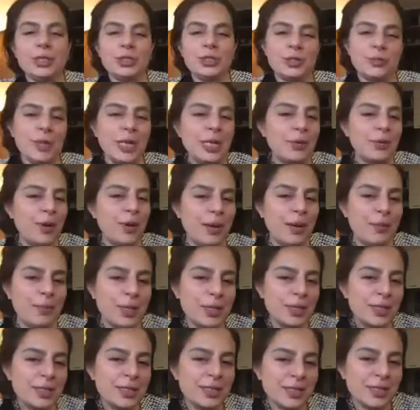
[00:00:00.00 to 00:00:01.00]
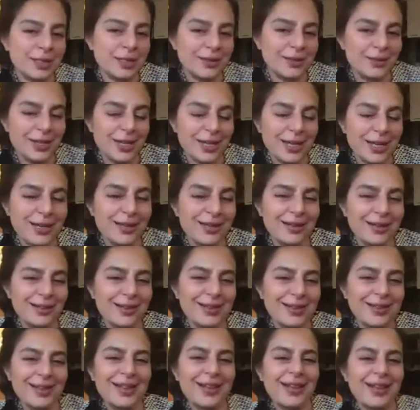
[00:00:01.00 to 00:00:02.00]
to my grandmother's career.
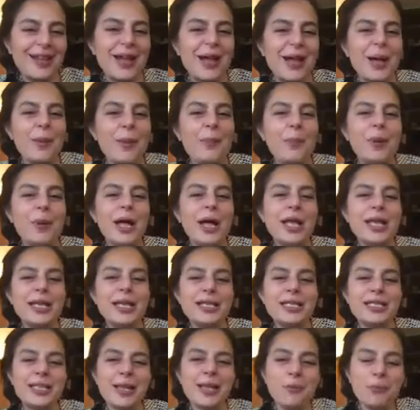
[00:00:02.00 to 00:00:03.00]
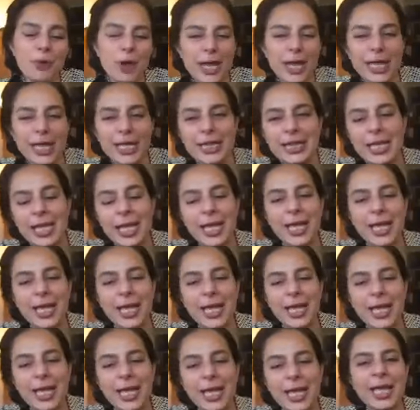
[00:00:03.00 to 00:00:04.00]
But somewhere in
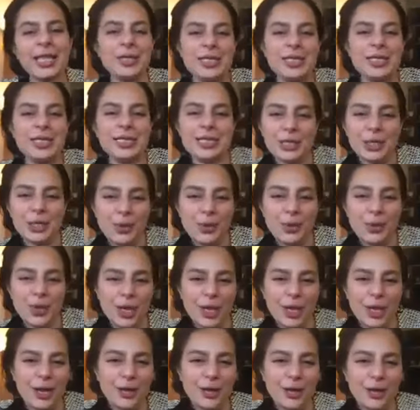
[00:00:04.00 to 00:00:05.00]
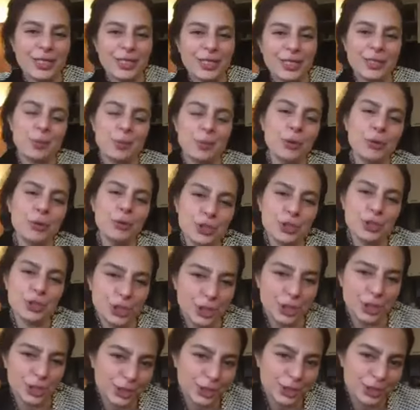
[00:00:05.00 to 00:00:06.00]
there was, you know, a lot of
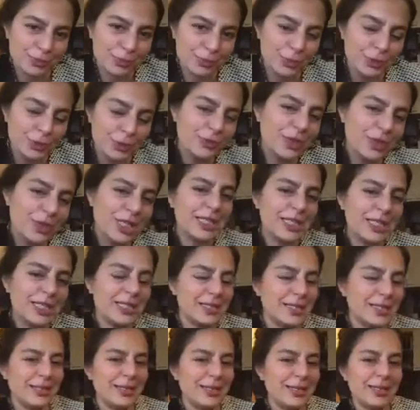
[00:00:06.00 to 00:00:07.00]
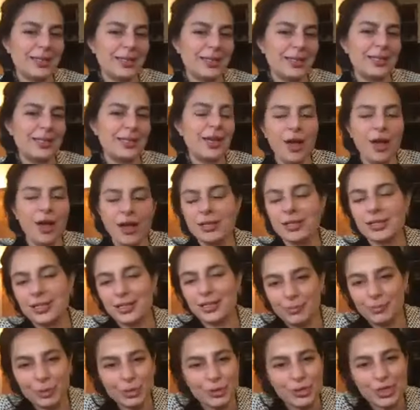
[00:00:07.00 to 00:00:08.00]
exposure to movies and the
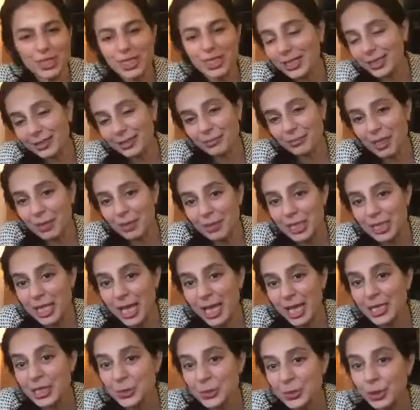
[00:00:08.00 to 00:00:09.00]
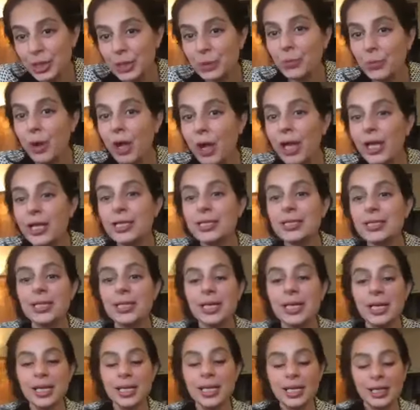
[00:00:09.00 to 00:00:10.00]
arts and music, and maybe that's what it was.
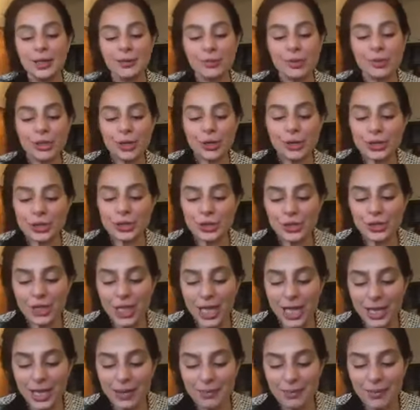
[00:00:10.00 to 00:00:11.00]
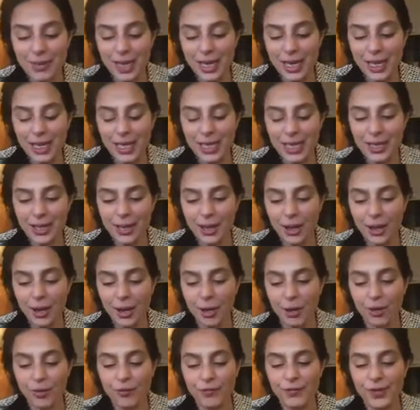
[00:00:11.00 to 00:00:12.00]
It was also that my
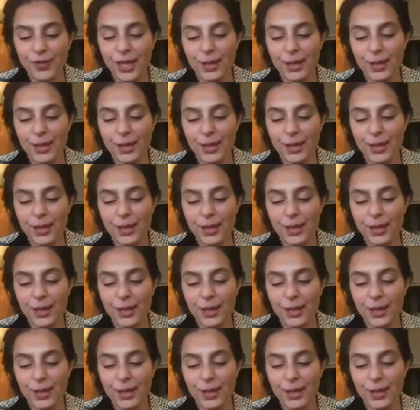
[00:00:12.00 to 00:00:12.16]
whole,